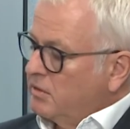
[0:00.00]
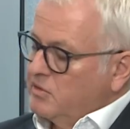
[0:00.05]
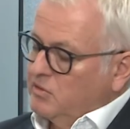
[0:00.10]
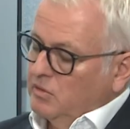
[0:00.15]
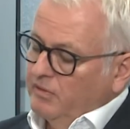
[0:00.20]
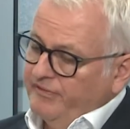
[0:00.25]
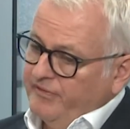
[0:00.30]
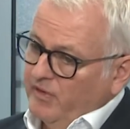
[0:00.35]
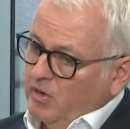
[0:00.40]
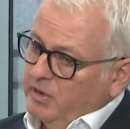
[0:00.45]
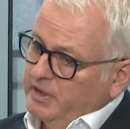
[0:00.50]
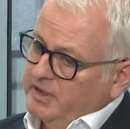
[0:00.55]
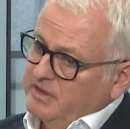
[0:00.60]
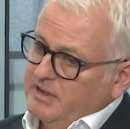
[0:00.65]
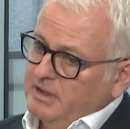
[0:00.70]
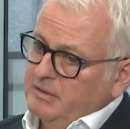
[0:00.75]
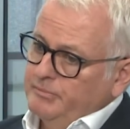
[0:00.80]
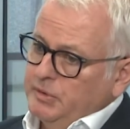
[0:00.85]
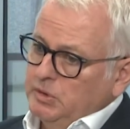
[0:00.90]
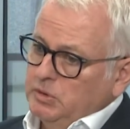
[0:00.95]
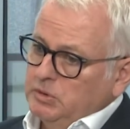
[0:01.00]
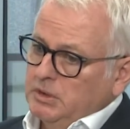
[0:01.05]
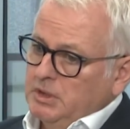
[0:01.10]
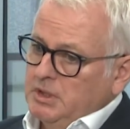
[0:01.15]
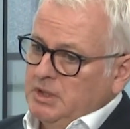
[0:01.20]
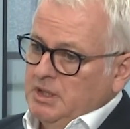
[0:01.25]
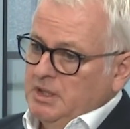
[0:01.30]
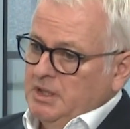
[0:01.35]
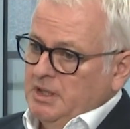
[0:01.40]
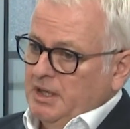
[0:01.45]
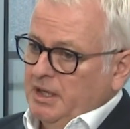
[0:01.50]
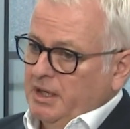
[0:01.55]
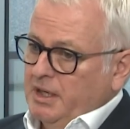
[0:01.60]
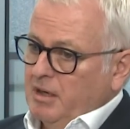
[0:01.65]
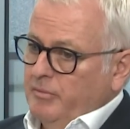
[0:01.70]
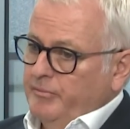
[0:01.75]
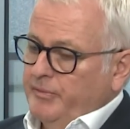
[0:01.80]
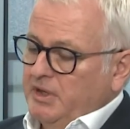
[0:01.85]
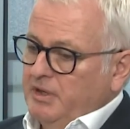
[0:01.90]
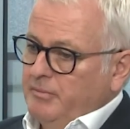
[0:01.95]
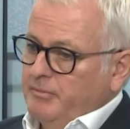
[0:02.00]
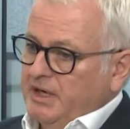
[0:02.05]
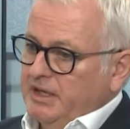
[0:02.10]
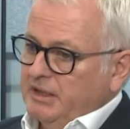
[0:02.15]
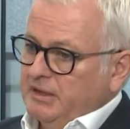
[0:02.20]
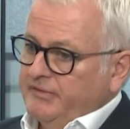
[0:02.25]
So for example, a company might